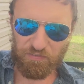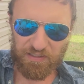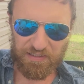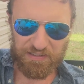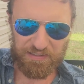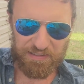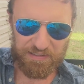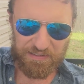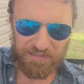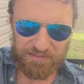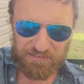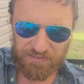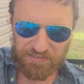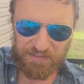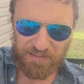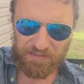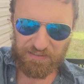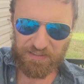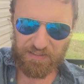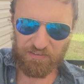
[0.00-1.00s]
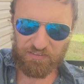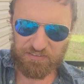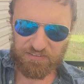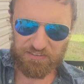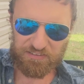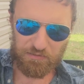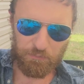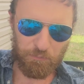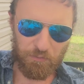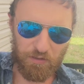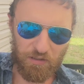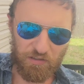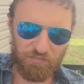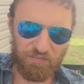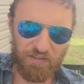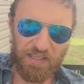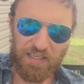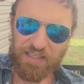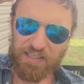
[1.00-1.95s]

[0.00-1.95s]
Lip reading: I can easily take the hair system off.